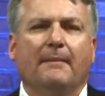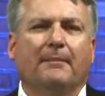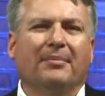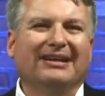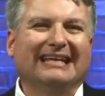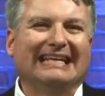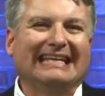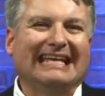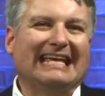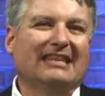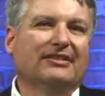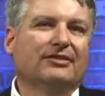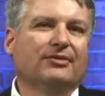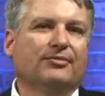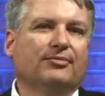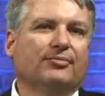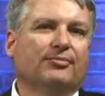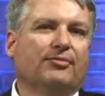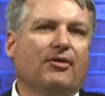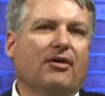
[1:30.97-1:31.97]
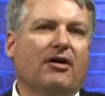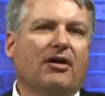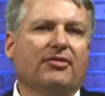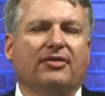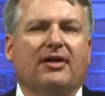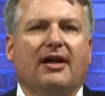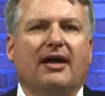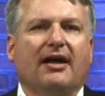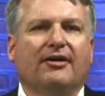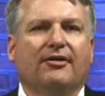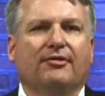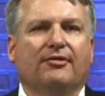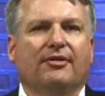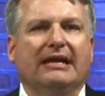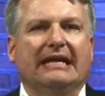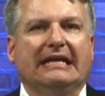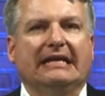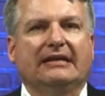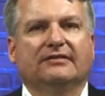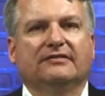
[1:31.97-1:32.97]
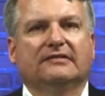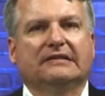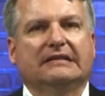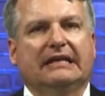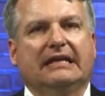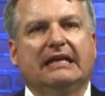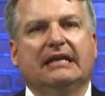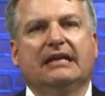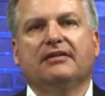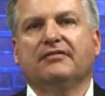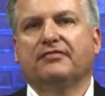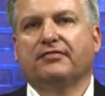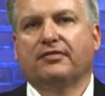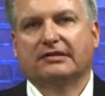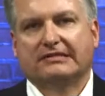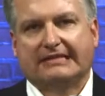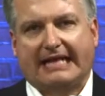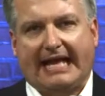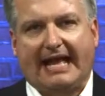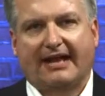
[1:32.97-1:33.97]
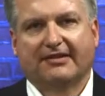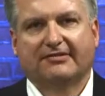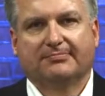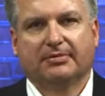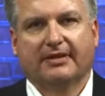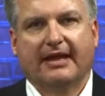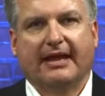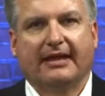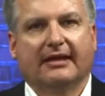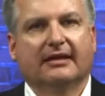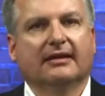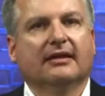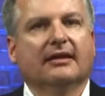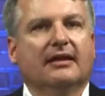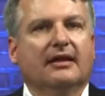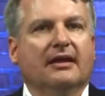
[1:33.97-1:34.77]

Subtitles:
But again, the Roth IRA is key for tax planning,